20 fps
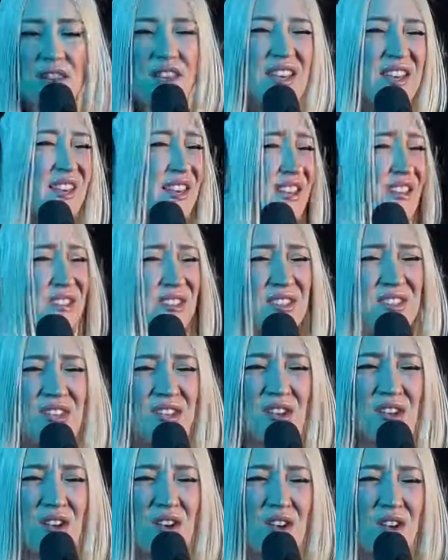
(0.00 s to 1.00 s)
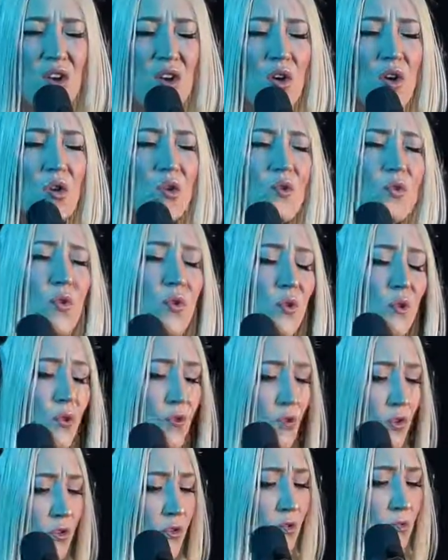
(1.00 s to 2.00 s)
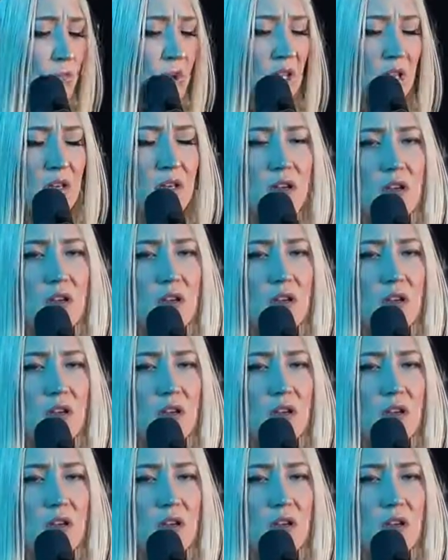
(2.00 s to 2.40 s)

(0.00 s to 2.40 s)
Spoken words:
This room